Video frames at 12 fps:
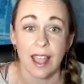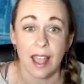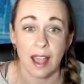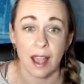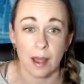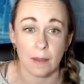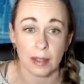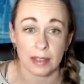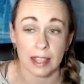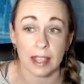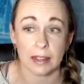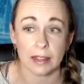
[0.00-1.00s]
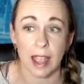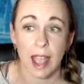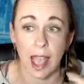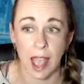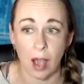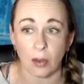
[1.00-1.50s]
at the end,
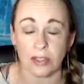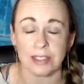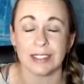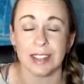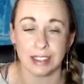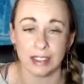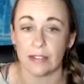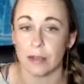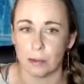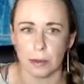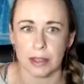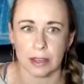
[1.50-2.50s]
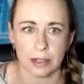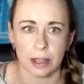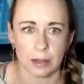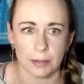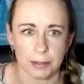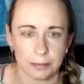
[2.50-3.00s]
how this is a living, breathing
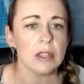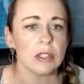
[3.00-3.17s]
document.